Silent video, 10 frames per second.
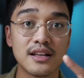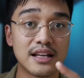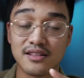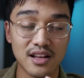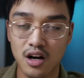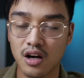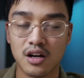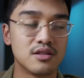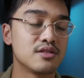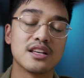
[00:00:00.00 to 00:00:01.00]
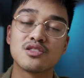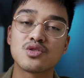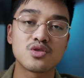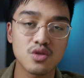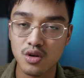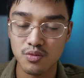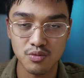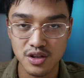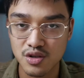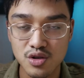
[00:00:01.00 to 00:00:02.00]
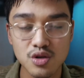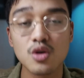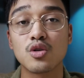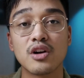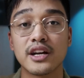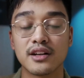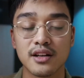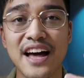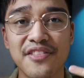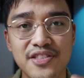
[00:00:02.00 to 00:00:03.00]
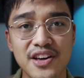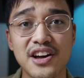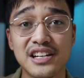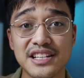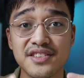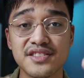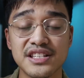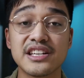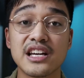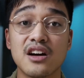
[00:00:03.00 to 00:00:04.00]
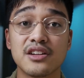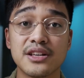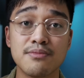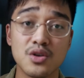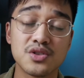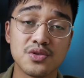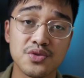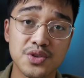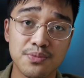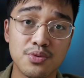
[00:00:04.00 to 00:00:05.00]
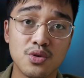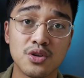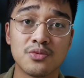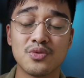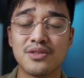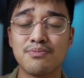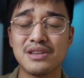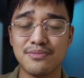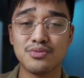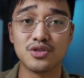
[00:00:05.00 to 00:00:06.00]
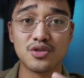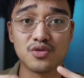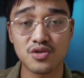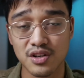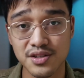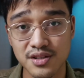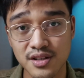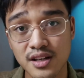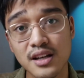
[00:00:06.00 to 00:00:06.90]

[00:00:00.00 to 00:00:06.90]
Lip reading: And it's so great. And thirdly, seek out emotional support with people you trust.